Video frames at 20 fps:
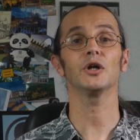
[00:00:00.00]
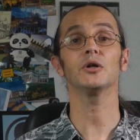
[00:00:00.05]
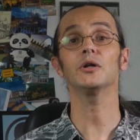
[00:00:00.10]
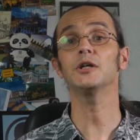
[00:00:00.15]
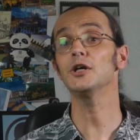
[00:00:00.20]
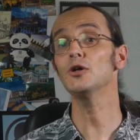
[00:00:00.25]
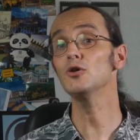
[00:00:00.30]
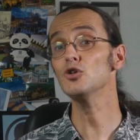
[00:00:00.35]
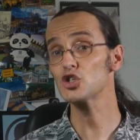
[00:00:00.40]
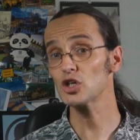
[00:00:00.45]

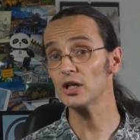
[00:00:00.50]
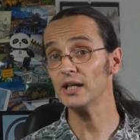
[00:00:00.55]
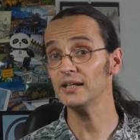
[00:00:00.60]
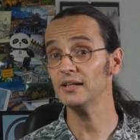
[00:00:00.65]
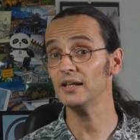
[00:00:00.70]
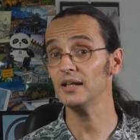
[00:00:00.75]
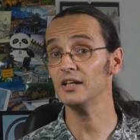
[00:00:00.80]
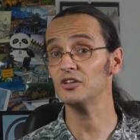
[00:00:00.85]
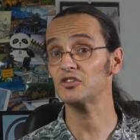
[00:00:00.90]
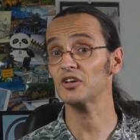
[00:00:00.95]
You'll
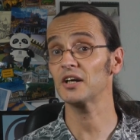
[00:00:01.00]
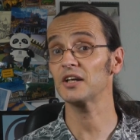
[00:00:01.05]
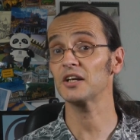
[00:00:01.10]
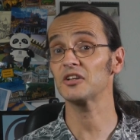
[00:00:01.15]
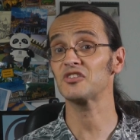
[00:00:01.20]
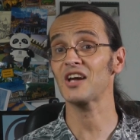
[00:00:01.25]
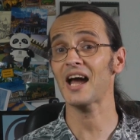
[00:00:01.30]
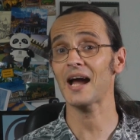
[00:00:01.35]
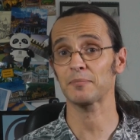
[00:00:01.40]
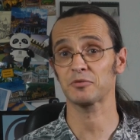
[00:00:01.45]
usually need
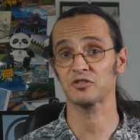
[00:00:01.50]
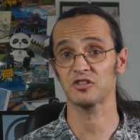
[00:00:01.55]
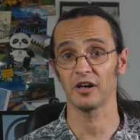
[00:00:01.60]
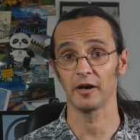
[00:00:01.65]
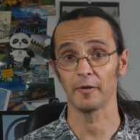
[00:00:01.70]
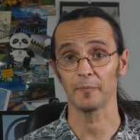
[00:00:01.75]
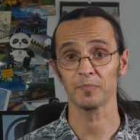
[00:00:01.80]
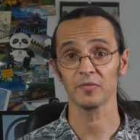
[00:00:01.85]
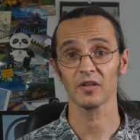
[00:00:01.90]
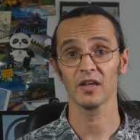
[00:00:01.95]
an
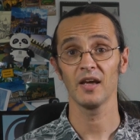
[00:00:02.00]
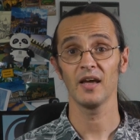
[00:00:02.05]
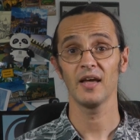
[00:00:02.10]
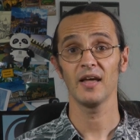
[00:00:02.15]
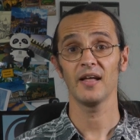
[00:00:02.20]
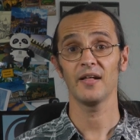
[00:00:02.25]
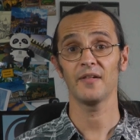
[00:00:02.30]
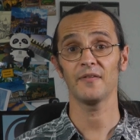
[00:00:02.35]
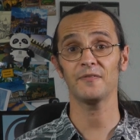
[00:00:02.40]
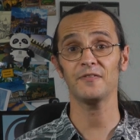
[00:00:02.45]
adapter.
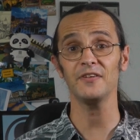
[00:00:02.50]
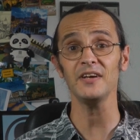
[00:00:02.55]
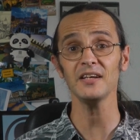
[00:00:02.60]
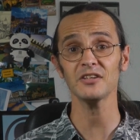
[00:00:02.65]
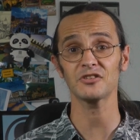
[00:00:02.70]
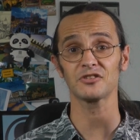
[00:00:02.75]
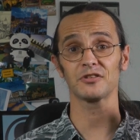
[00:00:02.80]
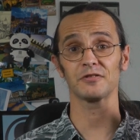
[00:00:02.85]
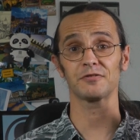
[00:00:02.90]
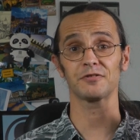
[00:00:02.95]

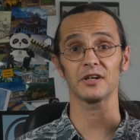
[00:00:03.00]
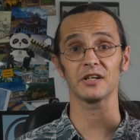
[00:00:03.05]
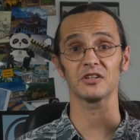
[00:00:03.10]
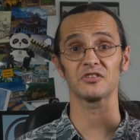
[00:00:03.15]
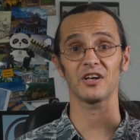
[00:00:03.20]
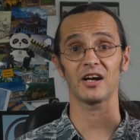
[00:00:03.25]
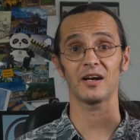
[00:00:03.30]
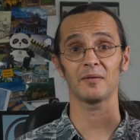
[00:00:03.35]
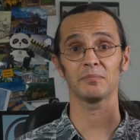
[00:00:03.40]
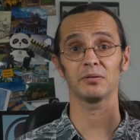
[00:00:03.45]
This, for
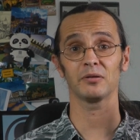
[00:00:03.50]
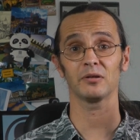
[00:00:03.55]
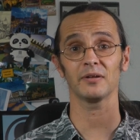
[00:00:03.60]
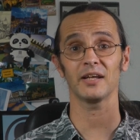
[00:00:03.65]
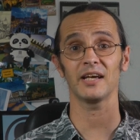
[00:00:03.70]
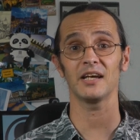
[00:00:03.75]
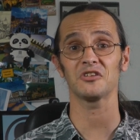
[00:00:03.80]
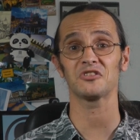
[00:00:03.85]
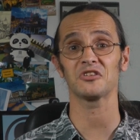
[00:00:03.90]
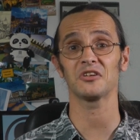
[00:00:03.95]

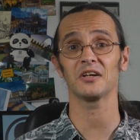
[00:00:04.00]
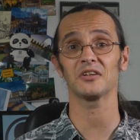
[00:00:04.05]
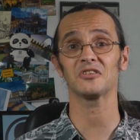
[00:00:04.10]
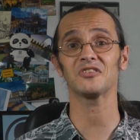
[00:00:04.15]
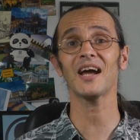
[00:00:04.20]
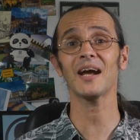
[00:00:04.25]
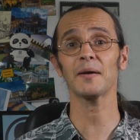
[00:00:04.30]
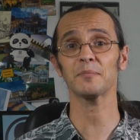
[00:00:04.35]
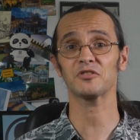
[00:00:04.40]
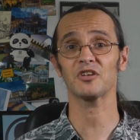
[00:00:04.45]
example, is an
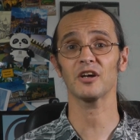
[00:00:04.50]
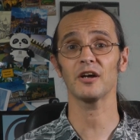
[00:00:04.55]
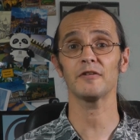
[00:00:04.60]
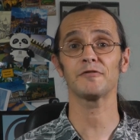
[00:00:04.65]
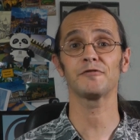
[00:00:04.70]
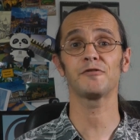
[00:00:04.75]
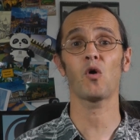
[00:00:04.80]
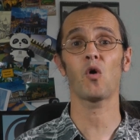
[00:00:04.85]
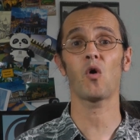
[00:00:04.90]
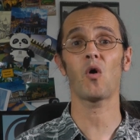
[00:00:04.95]

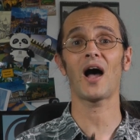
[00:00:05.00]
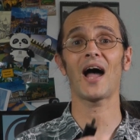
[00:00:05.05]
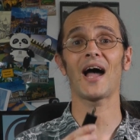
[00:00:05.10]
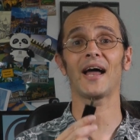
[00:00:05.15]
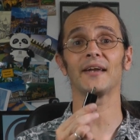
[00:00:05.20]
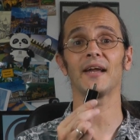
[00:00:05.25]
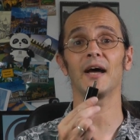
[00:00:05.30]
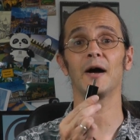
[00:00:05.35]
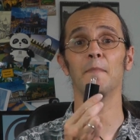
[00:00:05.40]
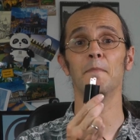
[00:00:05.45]
adapter for
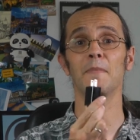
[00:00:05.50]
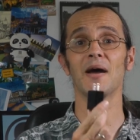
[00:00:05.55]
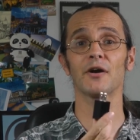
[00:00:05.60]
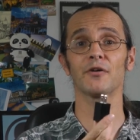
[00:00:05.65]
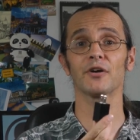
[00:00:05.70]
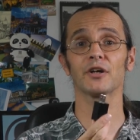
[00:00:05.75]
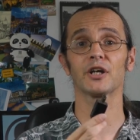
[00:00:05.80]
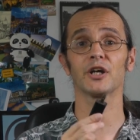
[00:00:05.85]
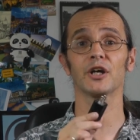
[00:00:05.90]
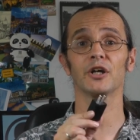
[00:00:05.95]
an
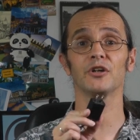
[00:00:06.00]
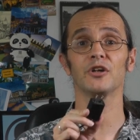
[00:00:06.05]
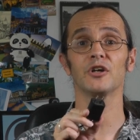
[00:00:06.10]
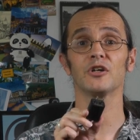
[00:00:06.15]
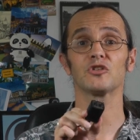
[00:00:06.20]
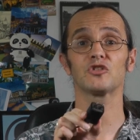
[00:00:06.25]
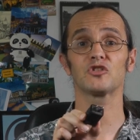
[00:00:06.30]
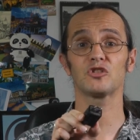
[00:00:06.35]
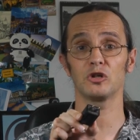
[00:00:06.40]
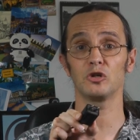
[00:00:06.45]

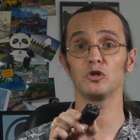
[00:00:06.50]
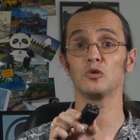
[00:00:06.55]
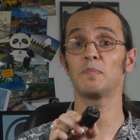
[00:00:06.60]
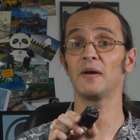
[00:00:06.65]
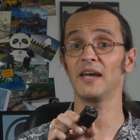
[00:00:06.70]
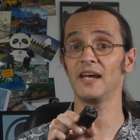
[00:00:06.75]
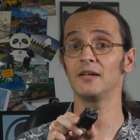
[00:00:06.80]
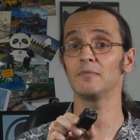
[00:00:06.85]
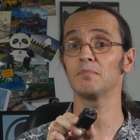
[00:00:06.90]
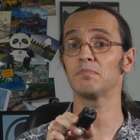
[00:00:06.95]
American
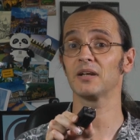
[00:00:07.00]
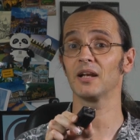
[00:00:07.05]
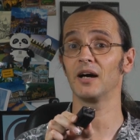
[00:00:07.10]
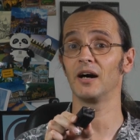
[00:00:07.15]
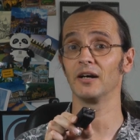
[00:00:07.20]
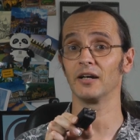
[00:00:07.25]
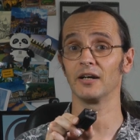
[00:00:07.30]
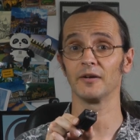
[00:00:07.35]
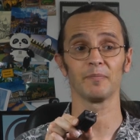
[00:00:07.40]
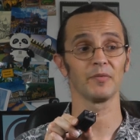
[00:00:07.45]
two-pin
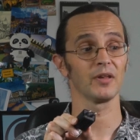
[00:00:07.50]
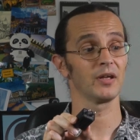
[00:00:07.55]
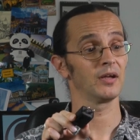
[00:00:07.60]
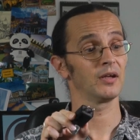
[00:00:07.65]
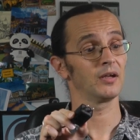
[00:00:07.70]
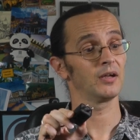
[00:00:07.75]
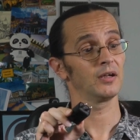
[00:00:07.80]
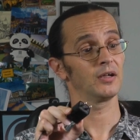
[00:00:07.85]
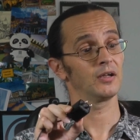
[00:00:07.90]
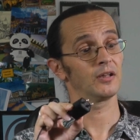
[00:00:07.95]
plug.
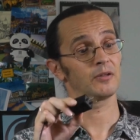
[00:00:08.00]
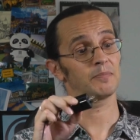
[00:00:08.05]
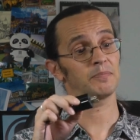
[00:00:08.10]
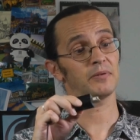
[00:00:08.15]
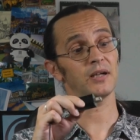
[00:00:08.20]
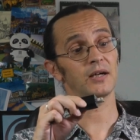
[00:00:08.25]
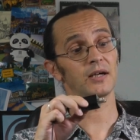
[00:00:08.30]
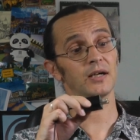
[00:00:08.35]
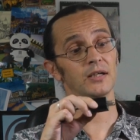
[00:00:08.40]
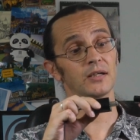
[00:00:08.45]
The
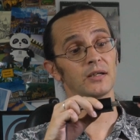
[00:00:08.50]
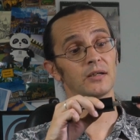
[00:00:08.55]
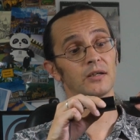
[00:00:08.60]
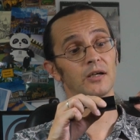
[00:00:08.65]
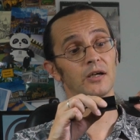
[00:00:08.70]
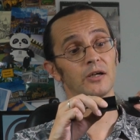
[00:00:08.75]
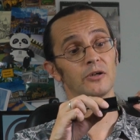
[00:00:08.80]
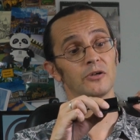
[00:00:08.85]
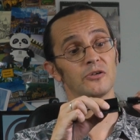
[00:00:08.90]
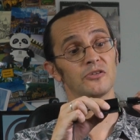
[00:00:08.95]

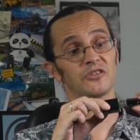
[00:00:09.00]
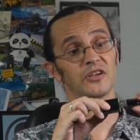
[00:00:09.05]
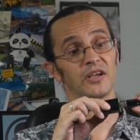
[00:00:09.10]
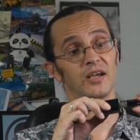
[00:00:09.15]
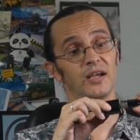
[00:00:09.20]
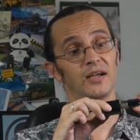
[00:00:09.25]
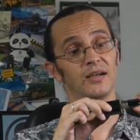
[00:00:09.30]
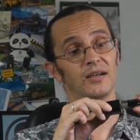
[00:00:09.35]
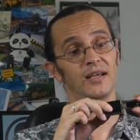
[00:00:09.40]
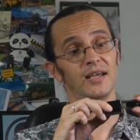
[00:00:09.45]
plug goes
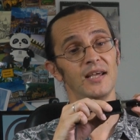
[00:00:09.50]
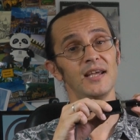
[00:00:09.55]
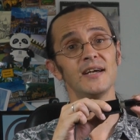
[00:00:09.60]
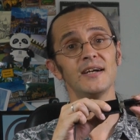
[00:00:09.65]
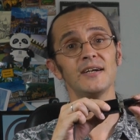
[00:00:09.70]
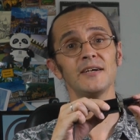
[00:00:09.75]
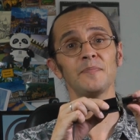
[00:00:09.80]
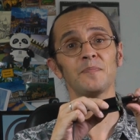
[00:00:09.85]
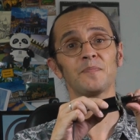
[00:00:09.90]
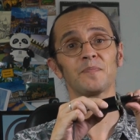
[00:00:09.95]
in
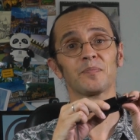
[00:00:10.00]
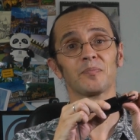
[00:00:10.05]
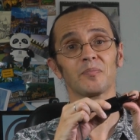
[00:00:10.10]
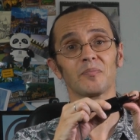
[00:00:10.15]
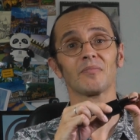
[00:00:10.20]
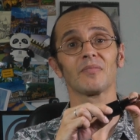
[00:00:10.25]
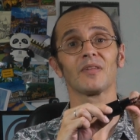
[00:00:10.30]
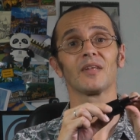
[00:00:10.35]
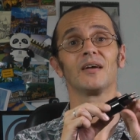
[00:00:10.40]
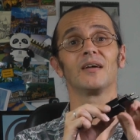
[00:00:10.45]
here
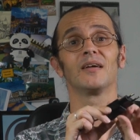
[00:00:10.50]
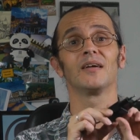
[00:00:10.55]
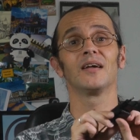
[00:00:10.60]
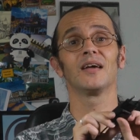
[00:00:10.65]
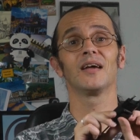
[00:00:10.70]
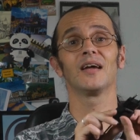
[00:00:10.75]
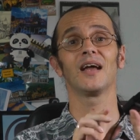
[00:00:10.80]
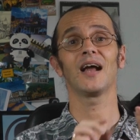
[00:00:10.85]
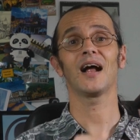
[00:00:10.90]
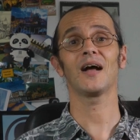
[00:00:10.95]

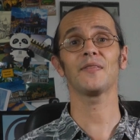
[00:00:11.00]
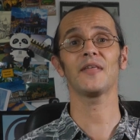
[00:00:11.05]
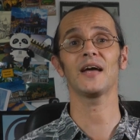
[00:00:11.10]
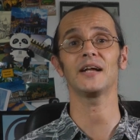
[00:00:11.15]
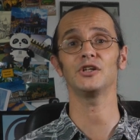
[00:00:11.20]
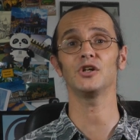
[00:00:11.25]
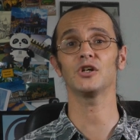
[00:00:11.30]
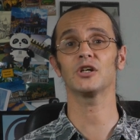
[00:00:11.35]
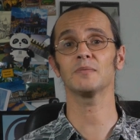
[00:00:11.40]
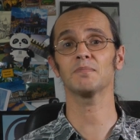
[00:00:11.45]
and
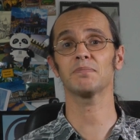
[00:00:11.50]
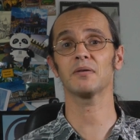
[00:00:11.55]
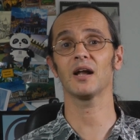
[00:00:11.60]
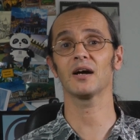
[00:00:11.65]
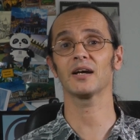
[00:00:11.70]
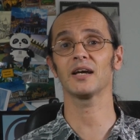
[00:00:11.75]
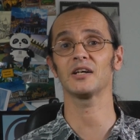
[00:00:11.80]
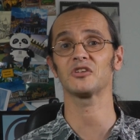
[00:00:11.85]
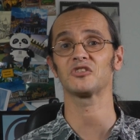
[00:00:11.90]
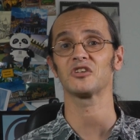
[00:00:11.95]
then you can
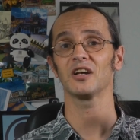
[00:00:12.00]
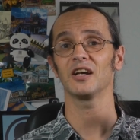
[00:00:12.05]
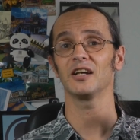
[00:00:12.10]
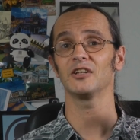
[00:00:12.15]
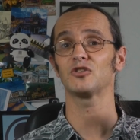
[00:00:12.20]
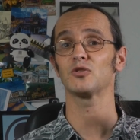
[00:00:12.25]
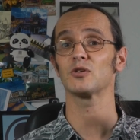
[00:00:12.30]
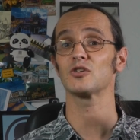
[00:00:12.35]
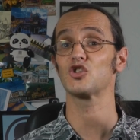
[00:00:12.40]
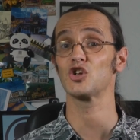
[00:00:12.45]
plug it
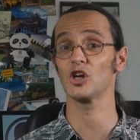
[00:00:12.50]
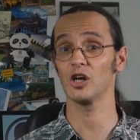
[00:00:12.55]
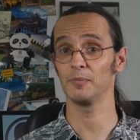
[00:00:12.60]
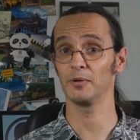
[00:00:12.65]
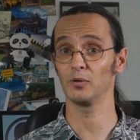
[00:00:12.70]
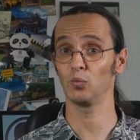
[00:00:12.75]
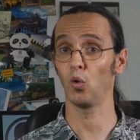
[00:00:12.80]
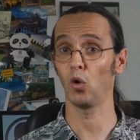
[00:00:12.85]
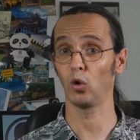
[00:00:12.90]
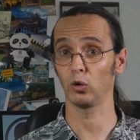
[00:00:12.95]
into a
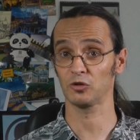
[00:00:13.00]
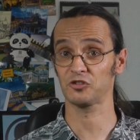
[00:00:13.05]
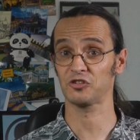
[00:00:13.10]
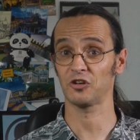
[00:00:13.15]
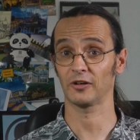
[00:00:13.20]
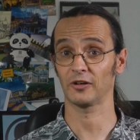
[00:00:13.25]
German wall